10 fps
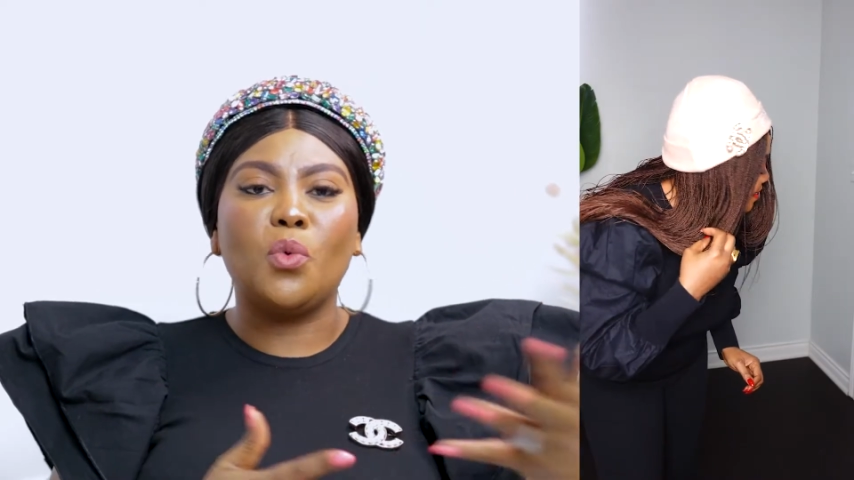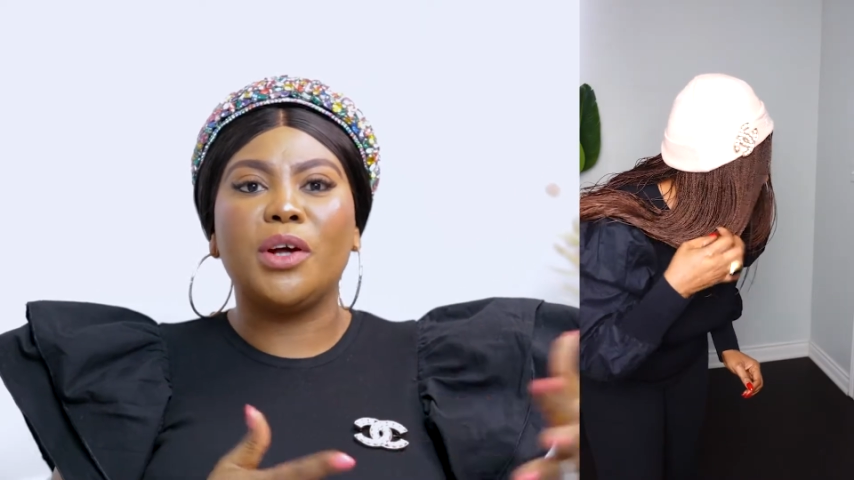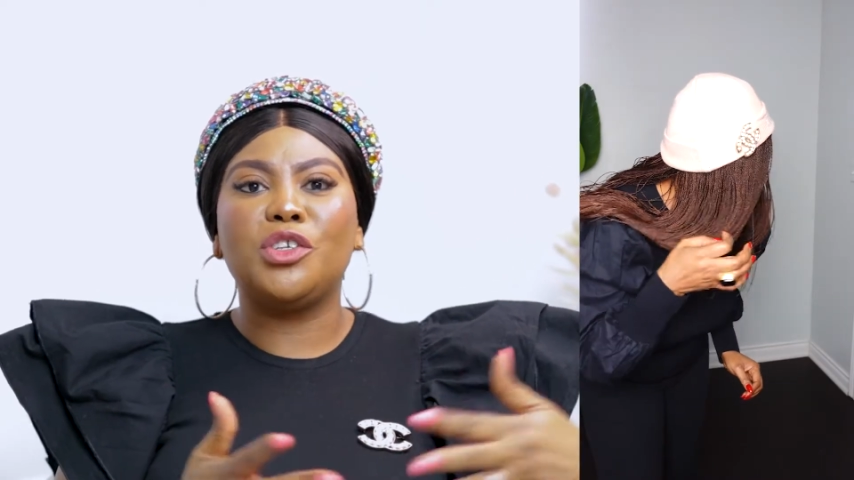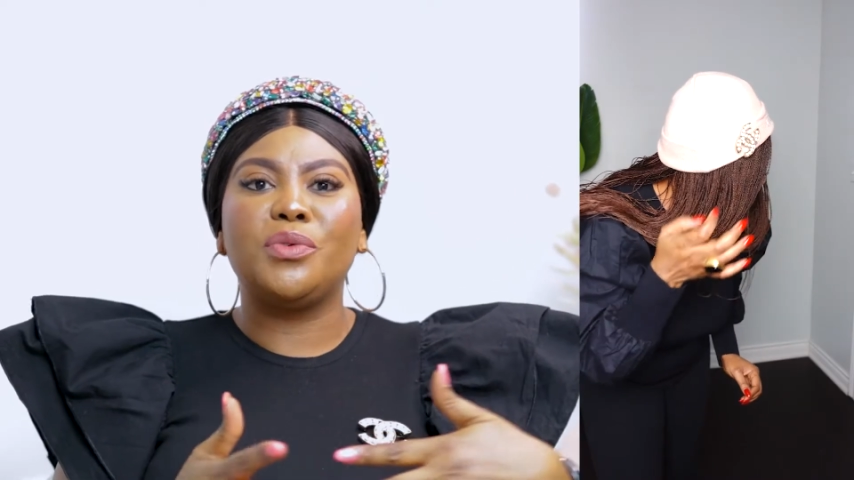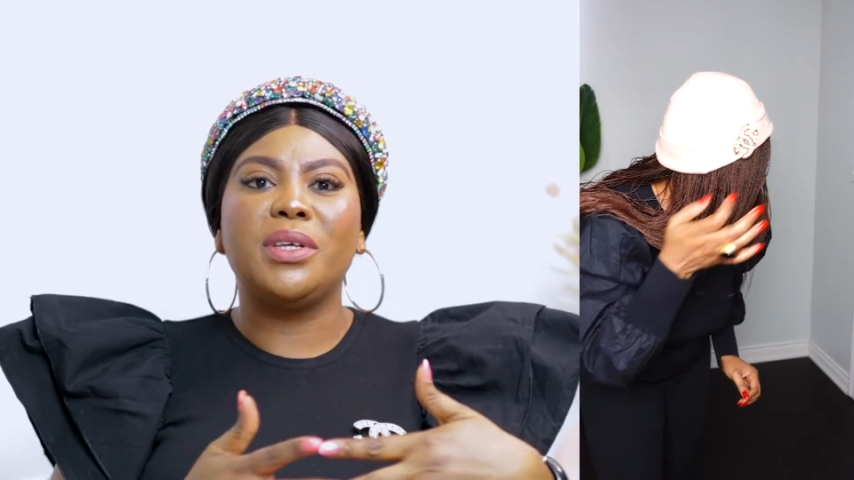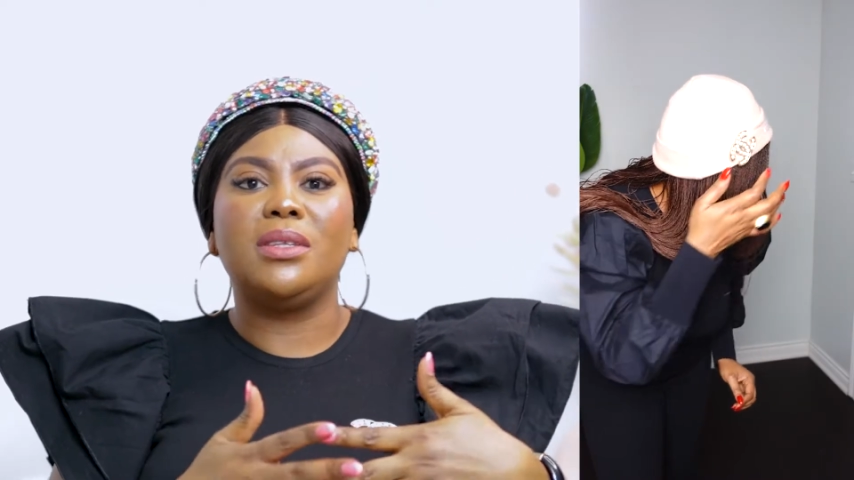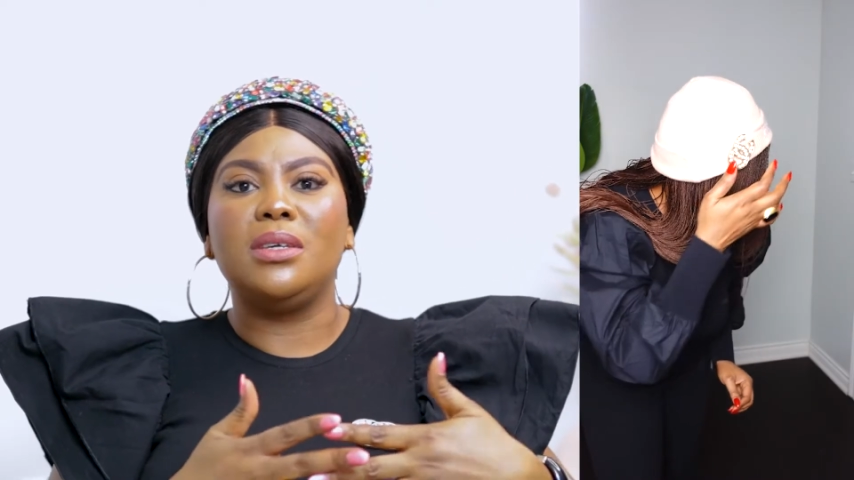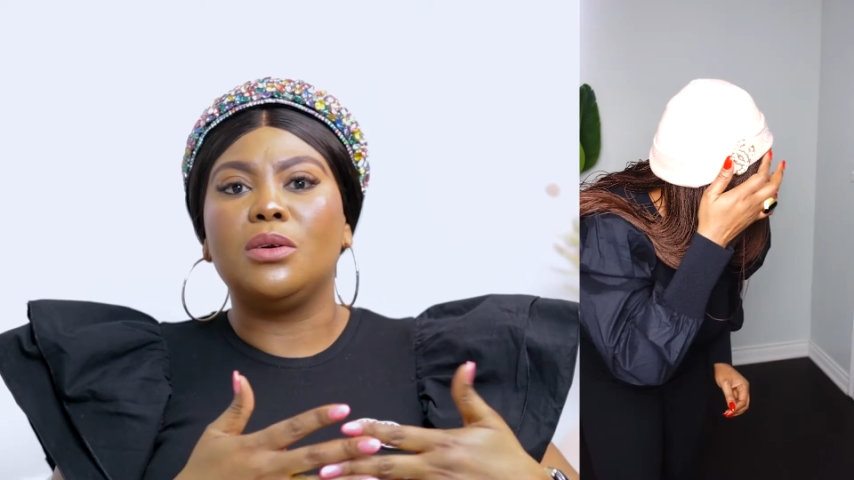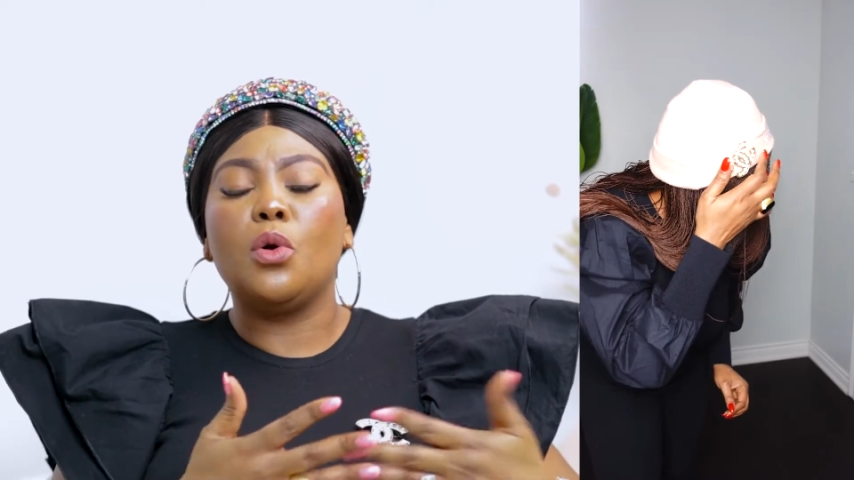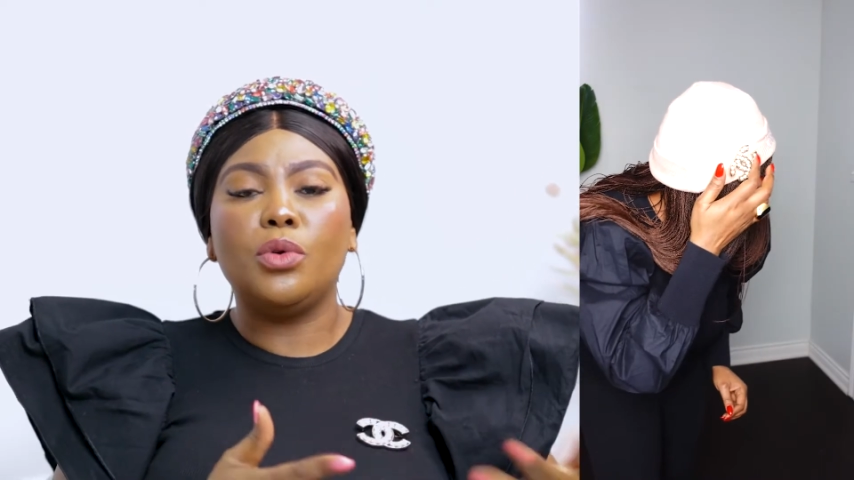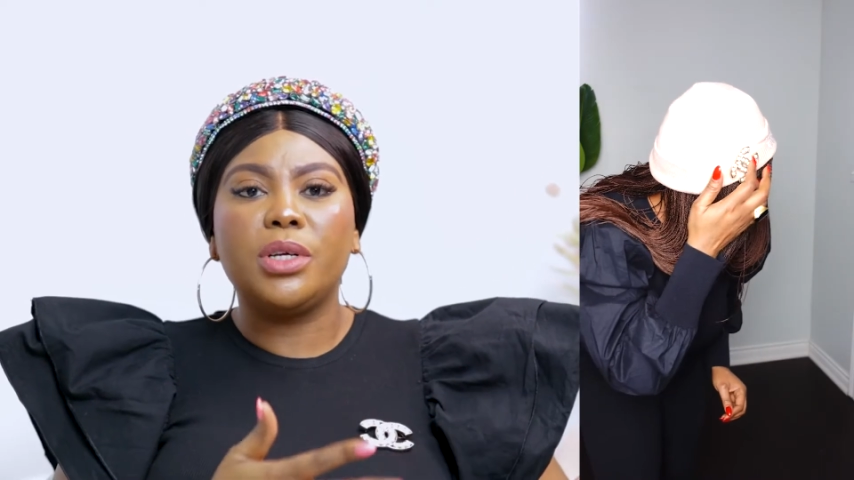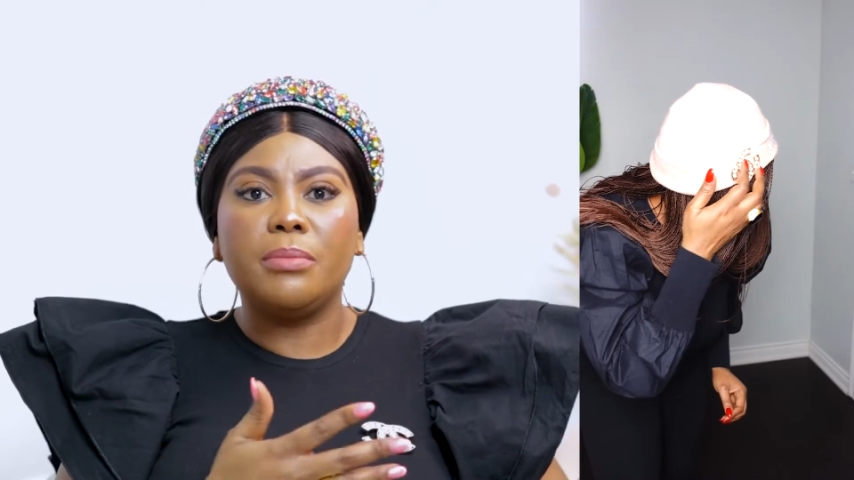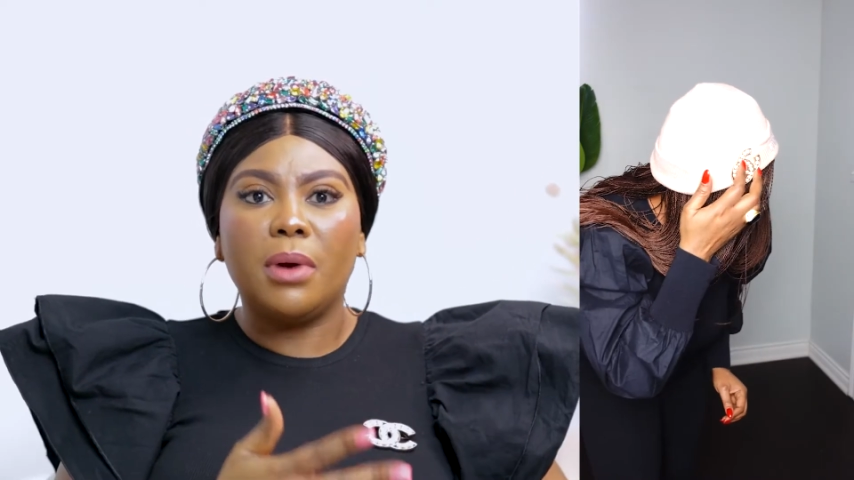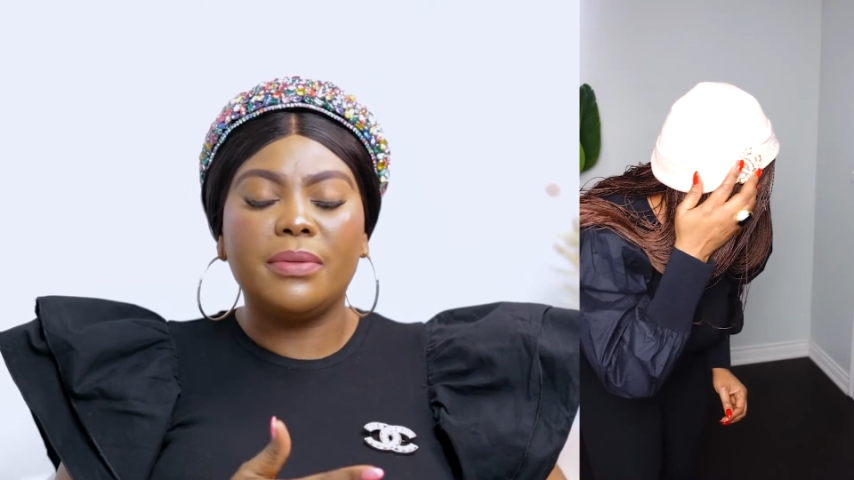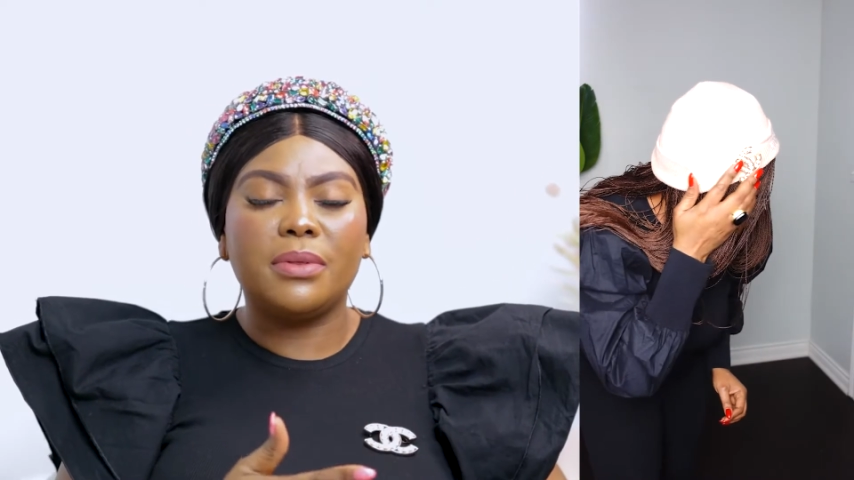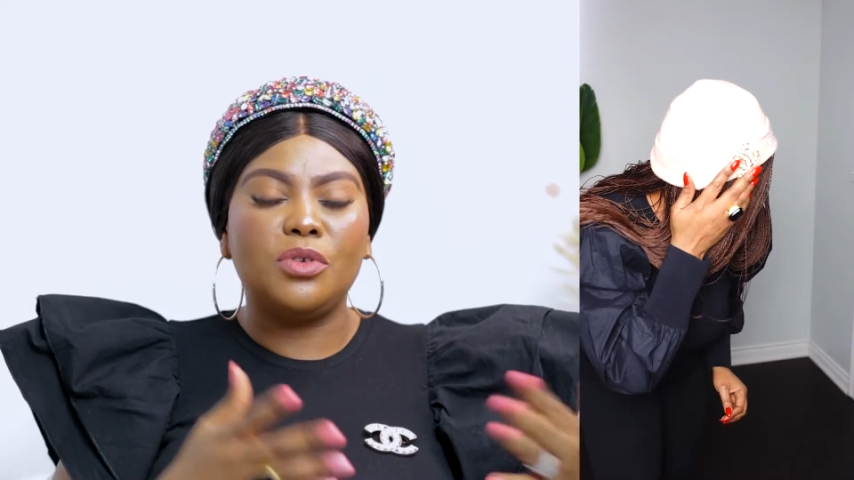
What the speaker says: wear during the colder month.